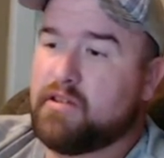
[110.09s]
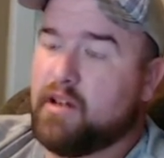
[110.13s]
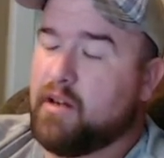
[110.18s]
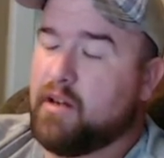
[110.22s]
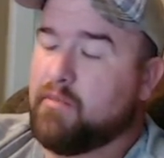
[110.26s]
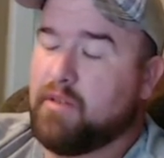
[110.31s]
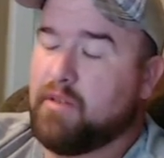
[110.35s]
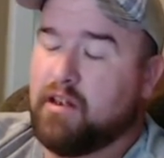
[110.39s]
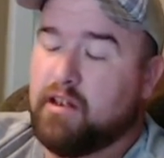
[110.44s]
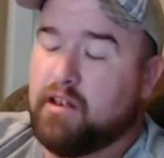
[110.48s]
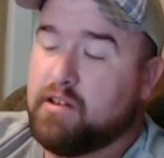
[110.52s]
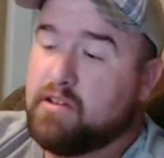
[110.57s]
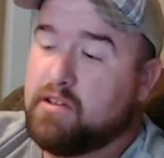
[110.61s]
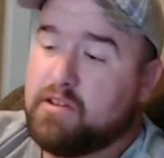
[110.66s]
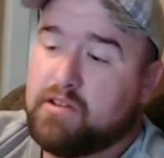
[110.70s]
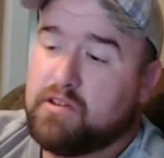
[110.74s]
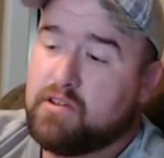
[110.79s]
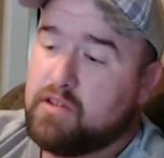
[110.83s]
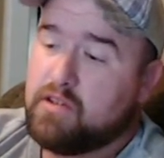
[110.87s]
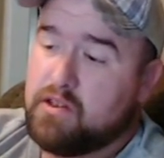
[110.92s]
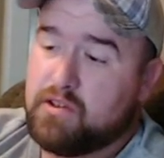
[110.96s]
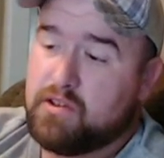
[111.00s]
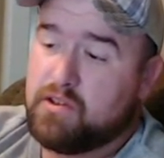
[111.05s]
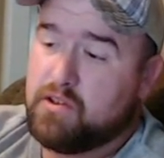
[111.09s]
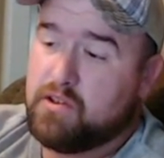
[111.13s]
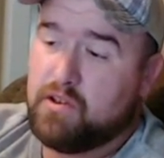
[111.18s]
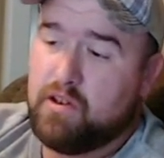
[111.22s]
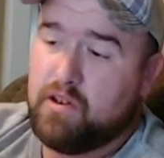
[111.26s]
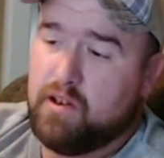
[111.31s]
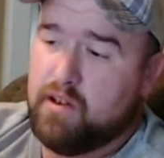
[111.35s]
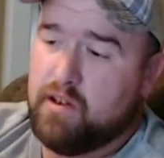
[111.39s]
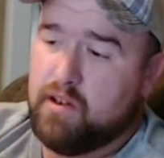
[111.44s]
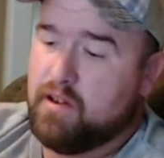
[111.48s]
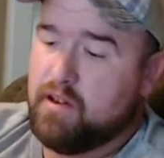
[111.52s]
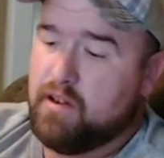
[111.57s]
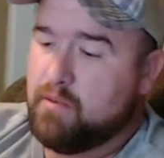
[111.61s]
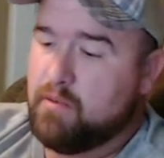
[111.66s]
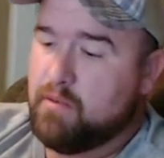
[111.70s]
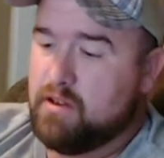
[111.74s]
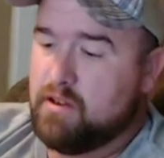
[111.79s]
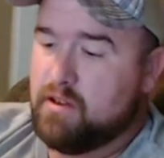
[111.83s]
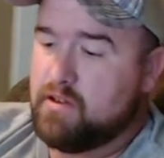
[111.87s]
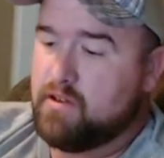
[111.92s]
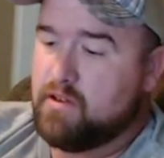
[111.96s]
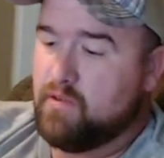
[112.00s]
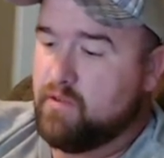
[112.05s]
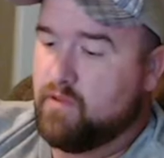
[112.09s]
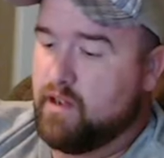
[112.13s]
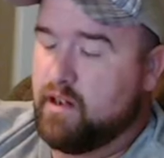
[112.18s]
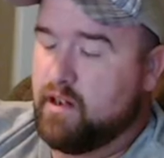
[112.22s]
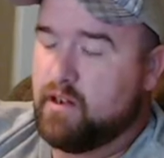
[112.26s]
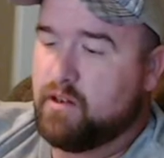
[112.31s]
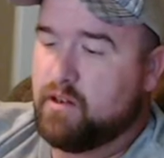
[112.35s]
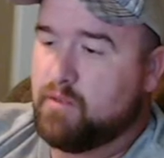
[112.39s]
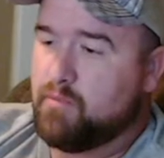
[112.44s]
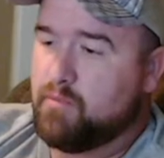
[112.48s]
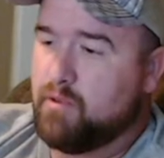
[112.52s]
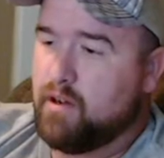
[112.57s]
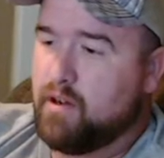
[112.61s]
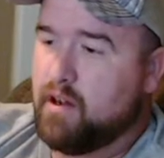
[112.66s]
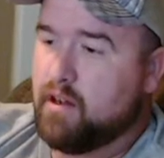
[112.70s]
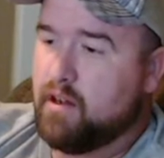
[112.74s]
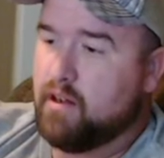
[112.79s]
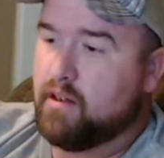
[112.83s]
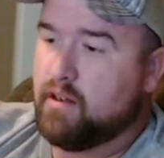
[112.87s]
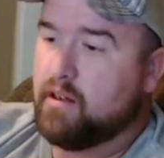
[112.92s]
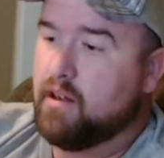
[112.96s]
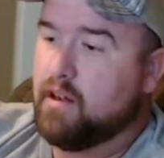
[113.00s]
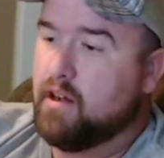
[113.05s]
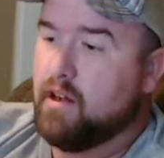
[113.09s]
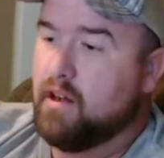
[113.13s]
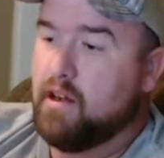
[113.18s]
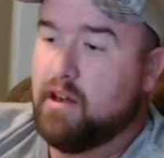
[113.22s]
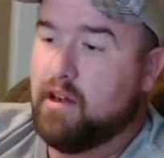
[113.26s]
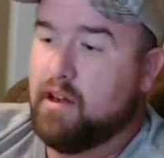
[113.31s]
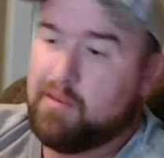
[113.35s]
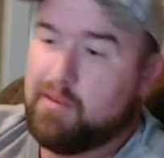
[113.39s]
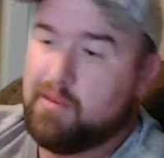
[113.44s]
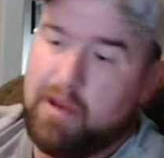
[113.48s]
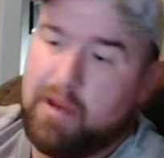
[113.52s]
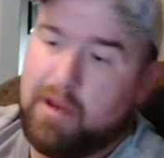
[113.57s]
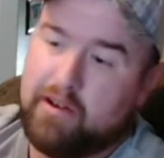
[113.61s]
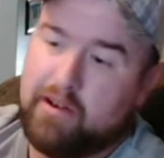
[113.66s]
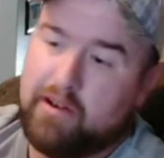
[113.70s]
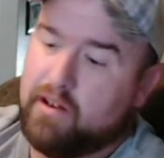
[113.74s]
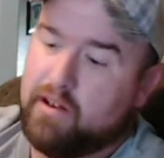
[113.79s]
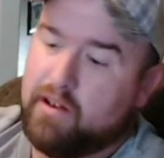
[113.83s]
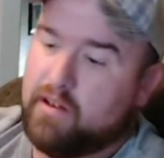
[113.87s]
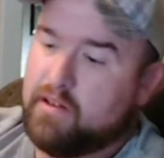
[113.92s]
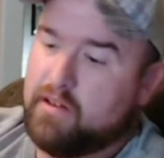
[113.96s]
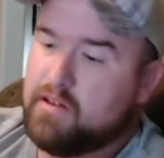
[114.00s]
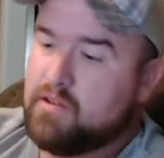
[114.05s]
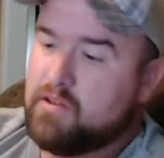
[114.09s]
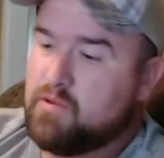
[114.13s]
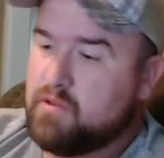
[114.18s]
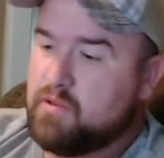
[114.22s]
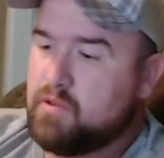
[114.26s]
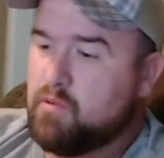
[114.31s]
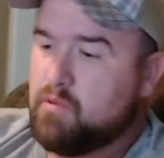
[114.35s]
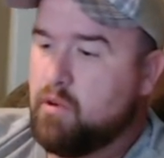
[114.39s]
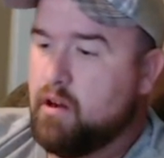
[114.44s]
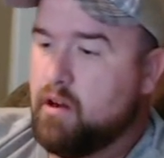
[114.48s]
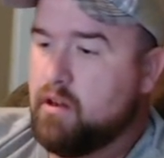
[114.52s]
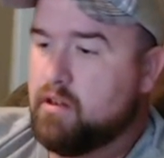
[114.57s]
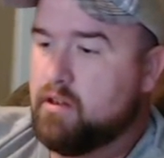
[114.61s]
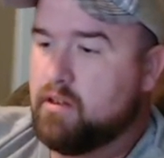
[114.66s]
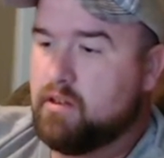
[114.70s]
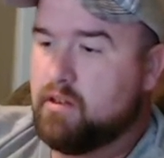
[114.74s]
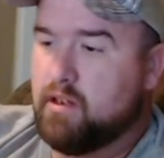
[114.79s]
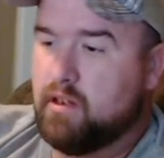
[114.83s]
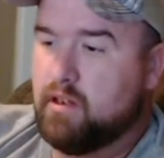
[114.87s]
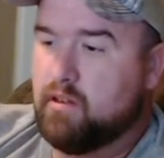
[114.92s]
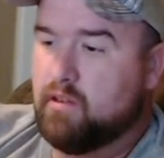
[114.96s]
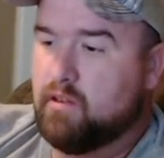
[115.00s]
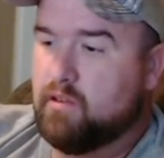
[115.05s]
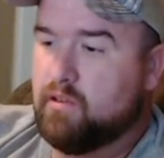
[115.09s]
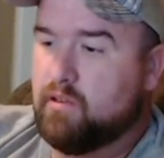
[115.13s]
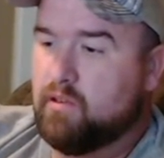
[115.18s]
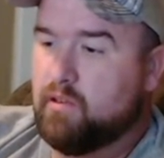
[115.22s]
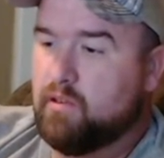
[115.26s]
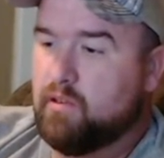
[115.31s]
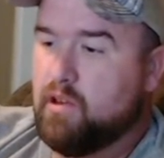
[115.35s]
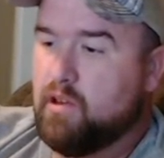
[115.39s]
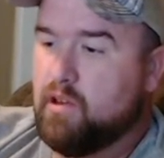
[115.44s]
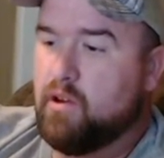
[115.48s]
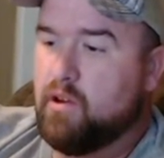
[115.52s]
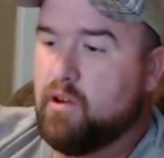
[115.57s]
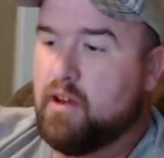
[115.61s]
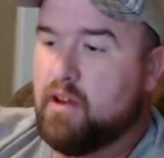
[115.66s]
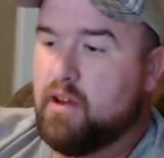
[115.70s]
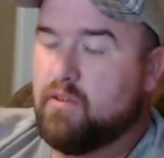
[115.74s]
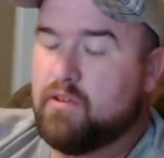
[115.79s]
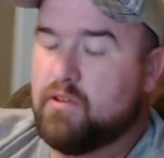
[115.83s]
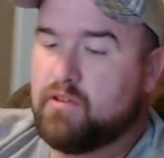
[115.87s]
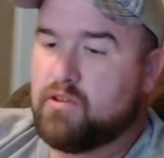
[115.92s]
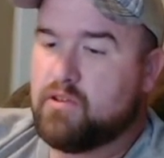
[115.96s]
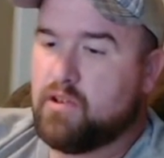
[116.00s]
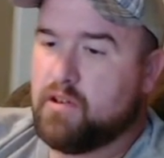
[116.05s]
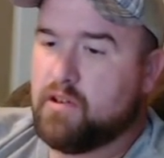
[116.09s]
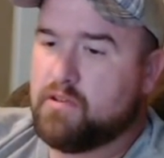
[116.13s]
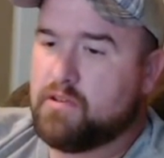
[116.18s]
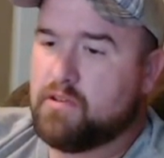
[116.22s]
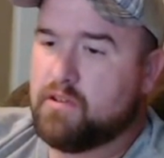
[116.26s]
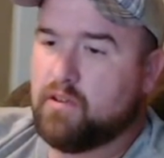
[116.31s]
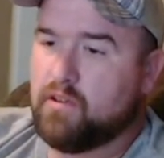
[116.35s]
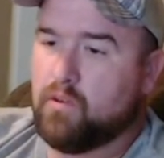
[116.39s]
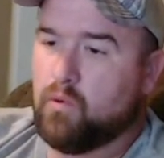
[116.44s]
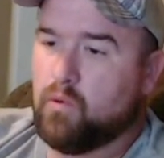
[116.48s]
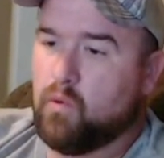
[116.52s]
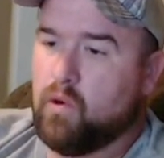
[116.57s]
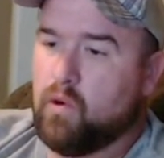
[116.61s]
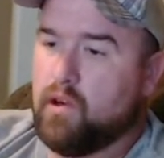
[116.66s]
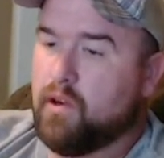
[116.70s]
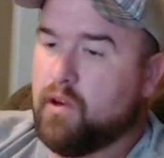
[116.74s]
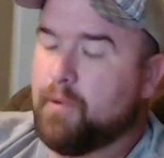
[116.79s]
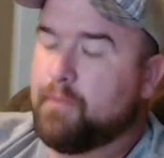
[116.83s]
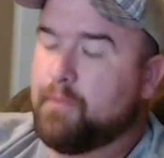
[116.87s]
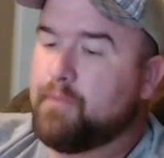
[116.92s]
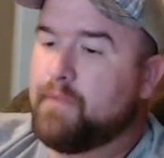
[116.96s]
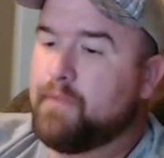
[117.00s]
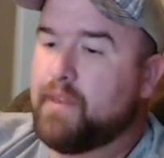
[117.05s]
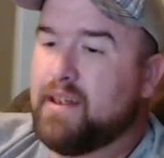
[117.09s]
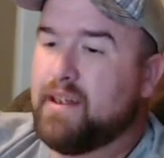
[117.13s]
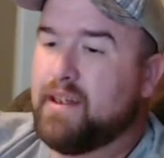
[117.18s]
I mean, it's good. I mean, it's a very good product. And the battery on this one's probably getting a little low. I haven't charged it in a while.